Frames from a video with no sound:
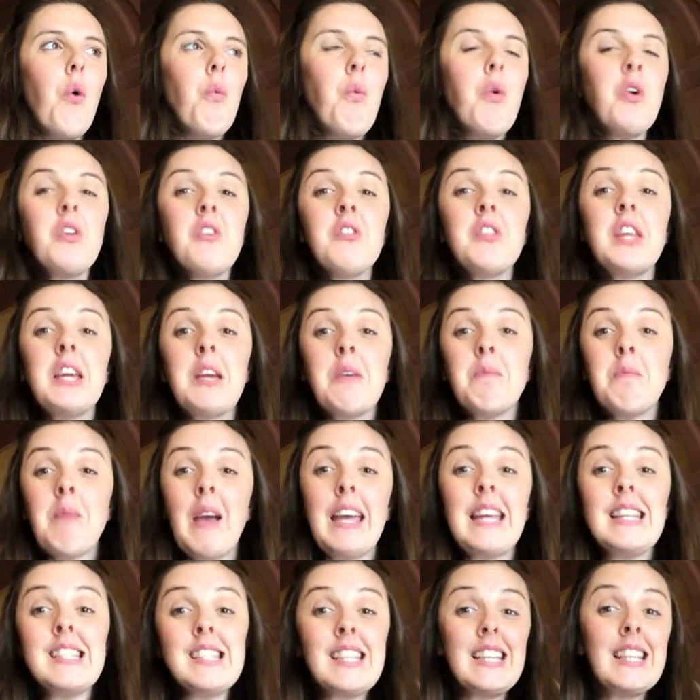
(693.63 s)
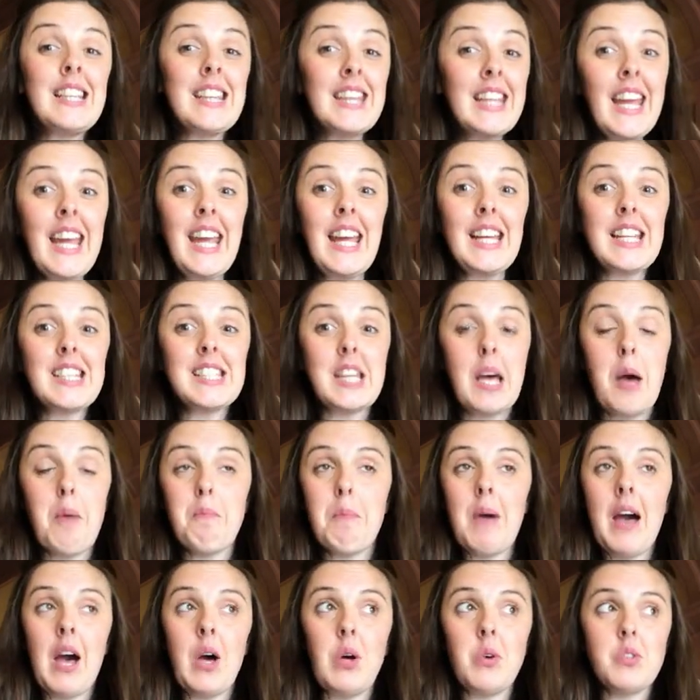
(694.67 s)
One of the amazing things
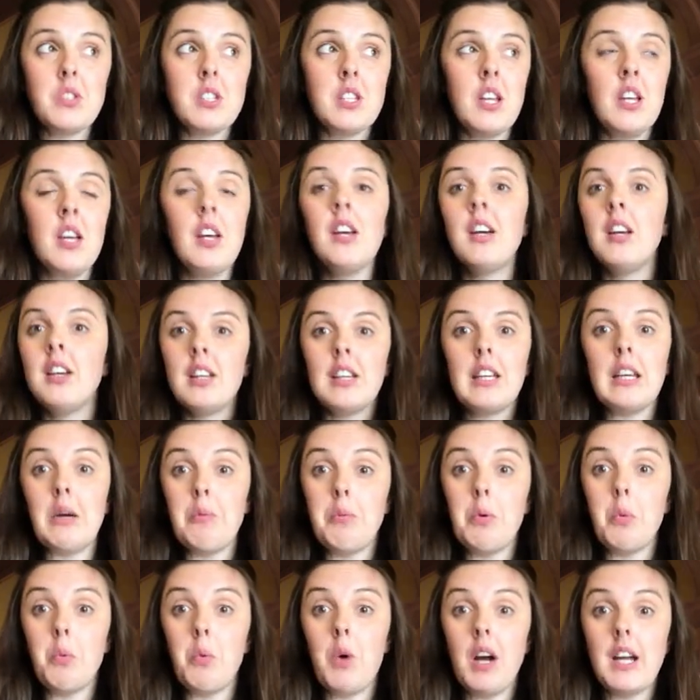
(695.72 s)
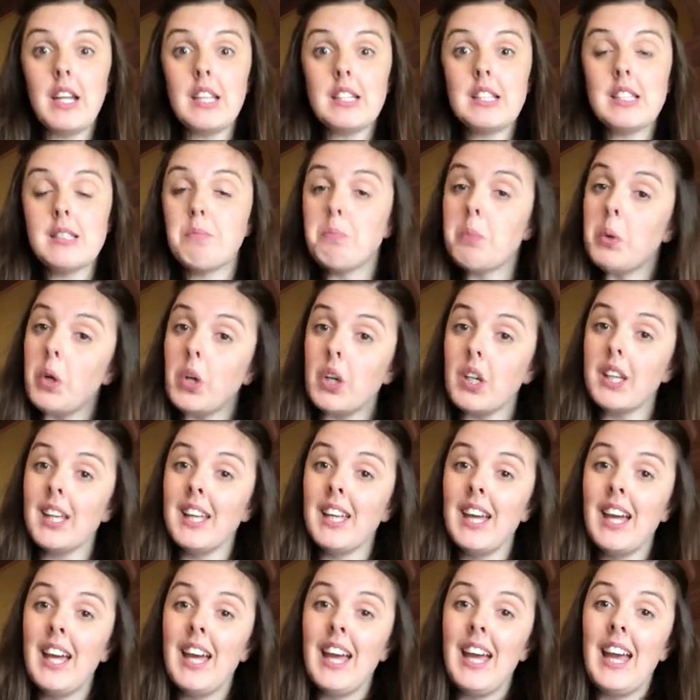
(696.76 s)
about Gilbert White's book
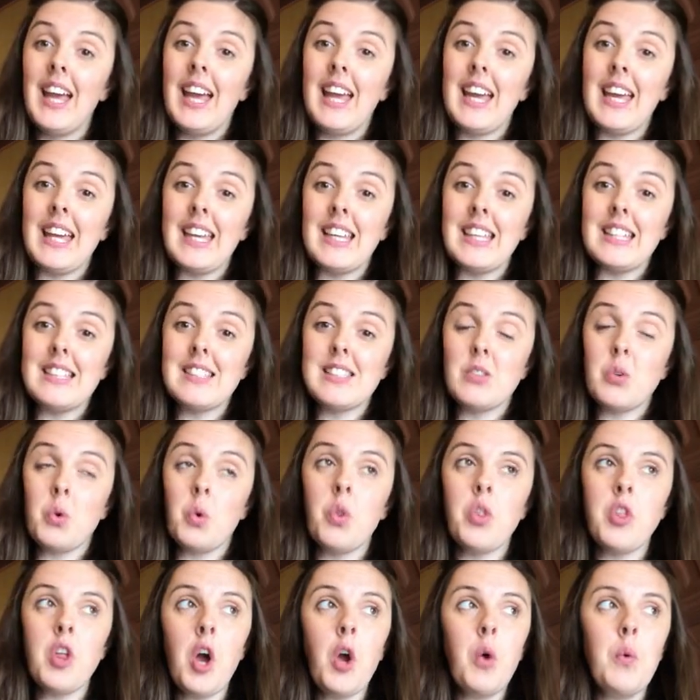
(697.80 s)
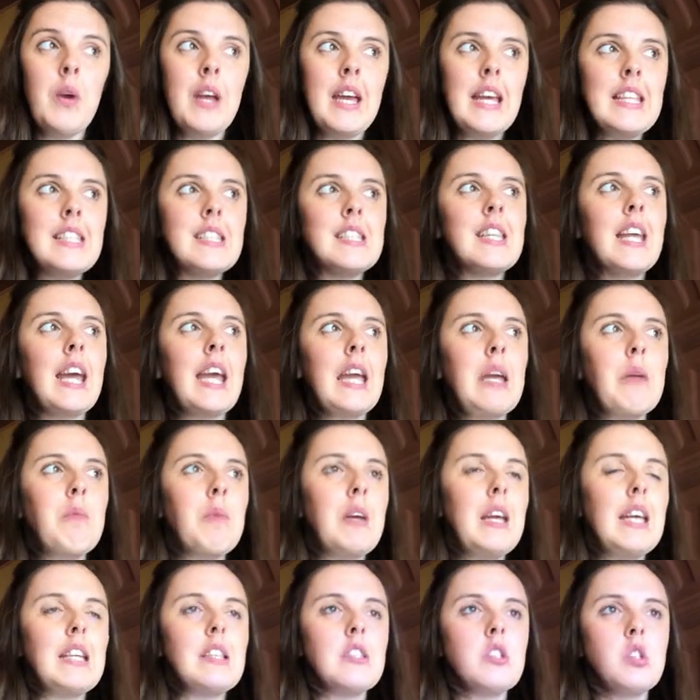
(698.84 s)
is, although his name
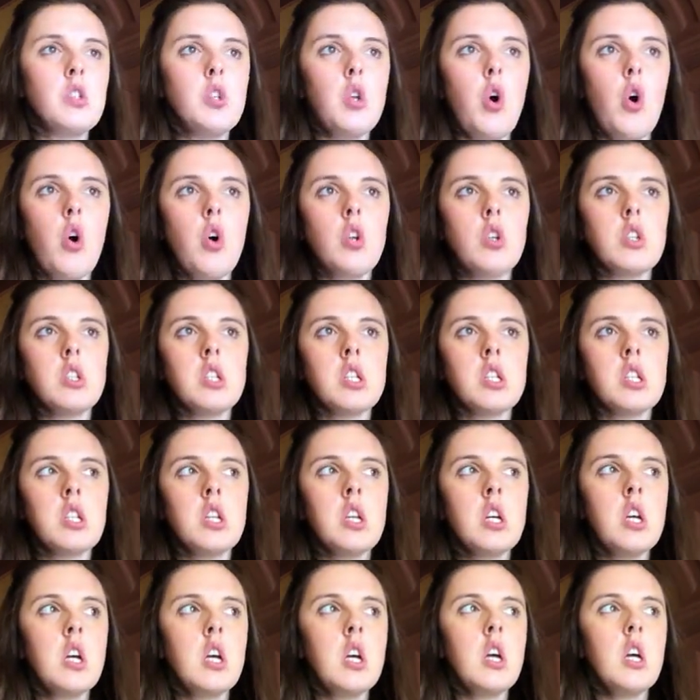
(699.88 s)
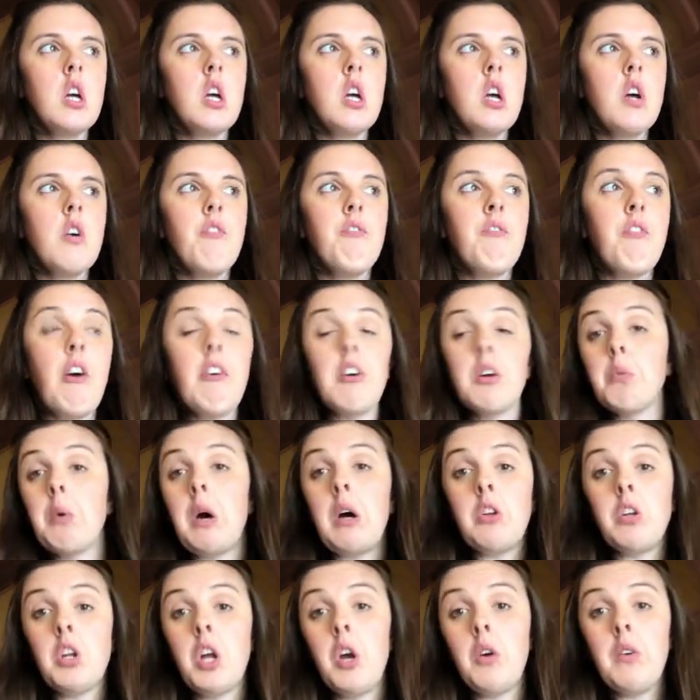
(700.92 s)
is not very
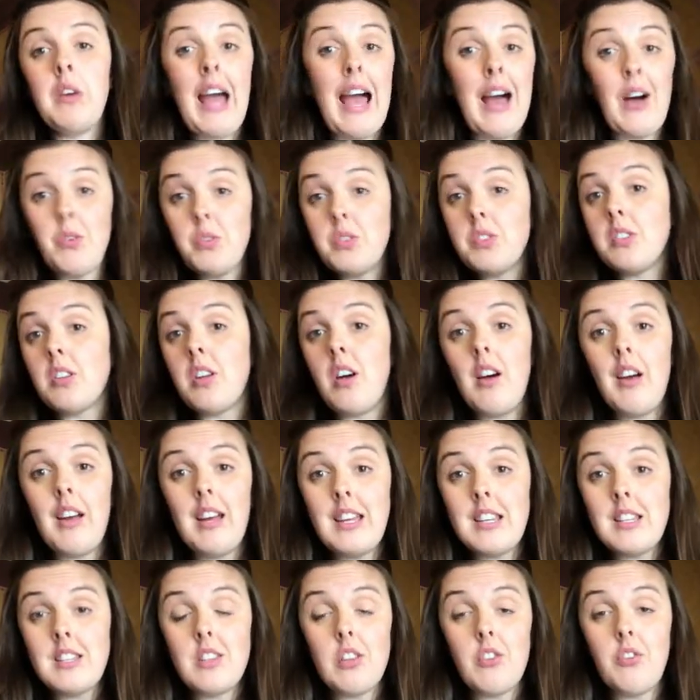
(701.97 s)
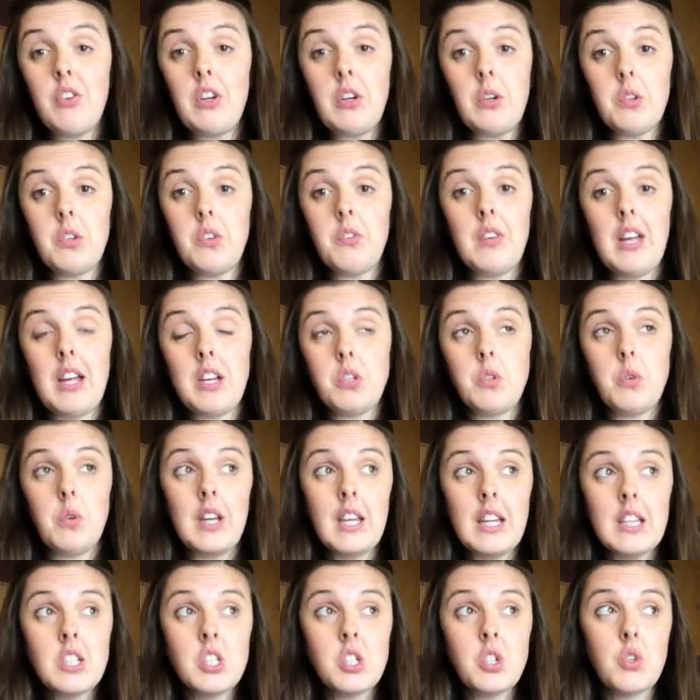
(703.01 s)
well known outside the field of natural
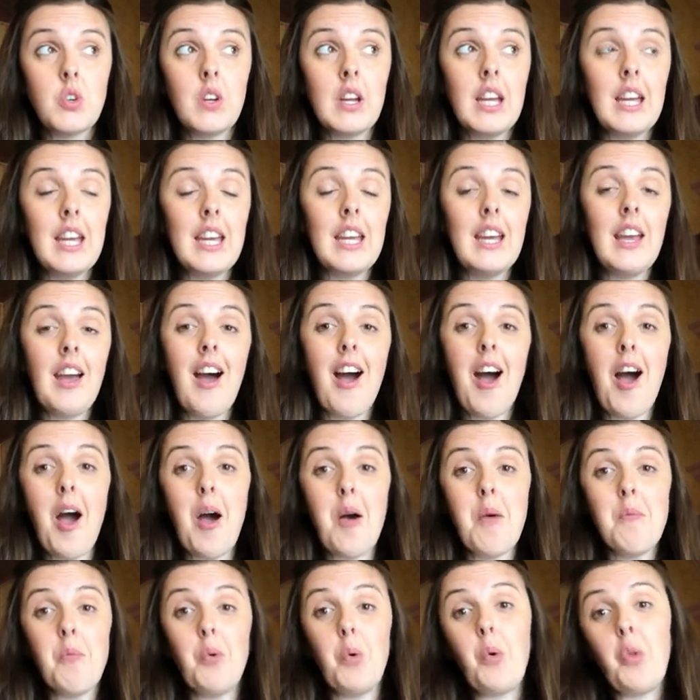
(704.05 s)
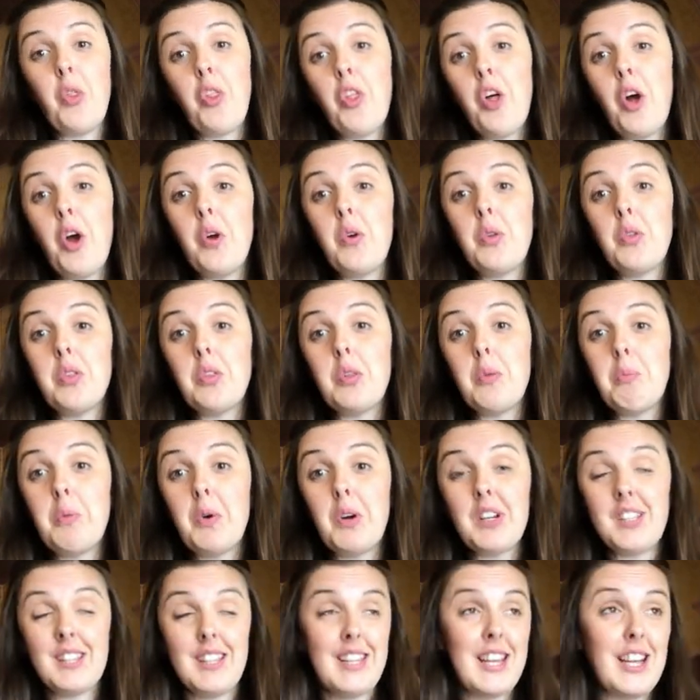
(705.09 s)
history, although the
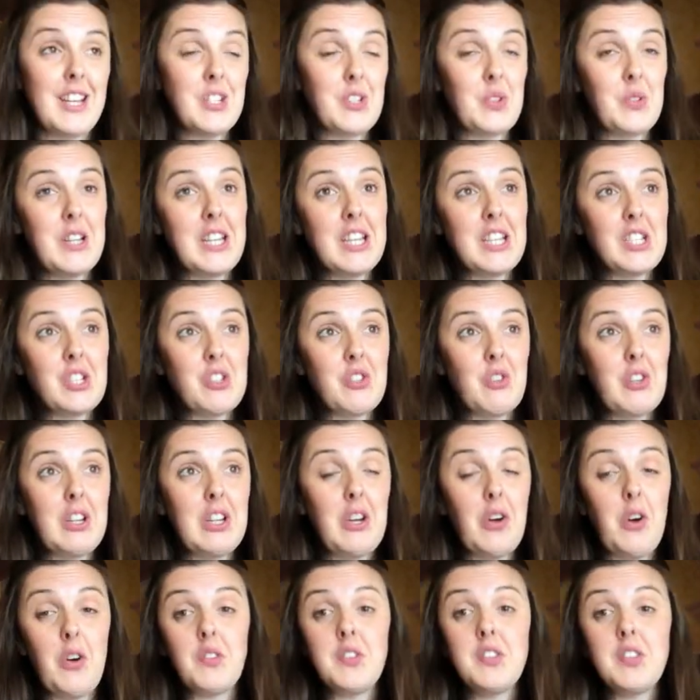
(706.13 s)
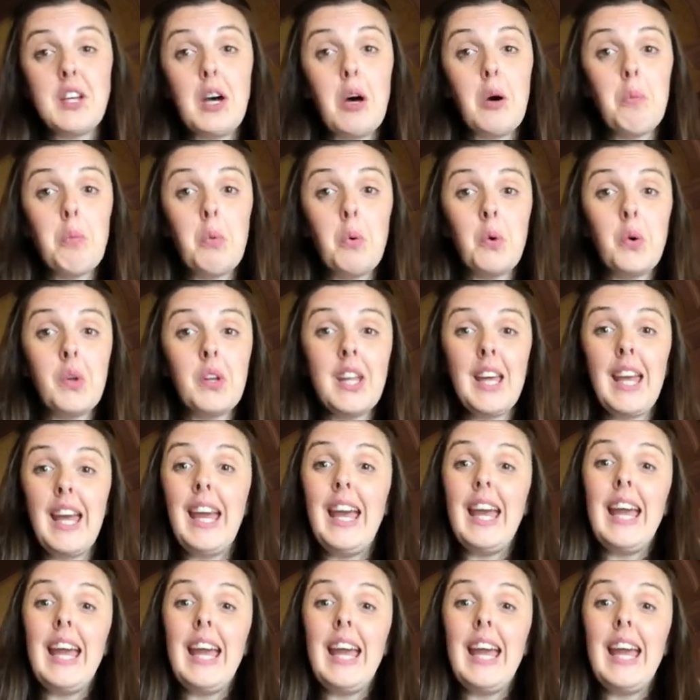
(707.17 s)
book The Natural History of Selborne